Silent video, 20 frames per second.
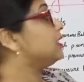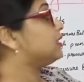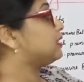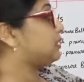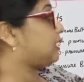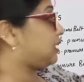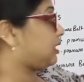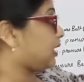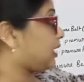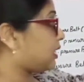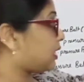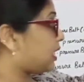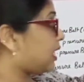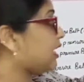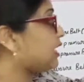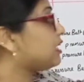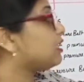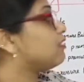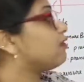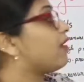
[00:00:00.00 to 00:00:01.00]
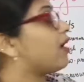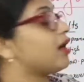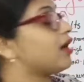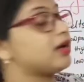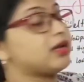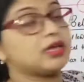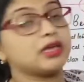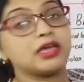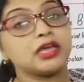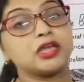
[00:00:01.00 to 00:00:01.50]
that again
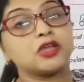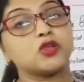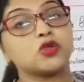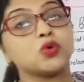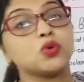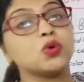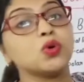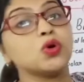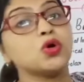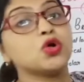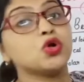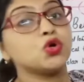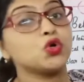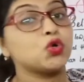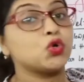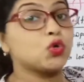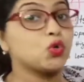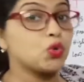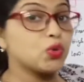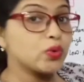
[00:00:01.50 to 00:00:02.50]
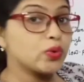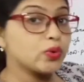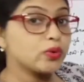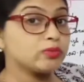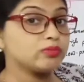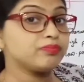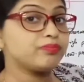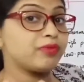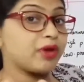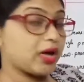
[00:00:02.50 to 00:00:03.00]
dividing into two
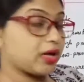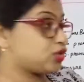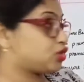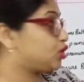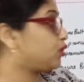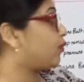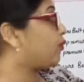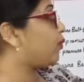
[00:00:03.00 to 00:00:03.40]
branch.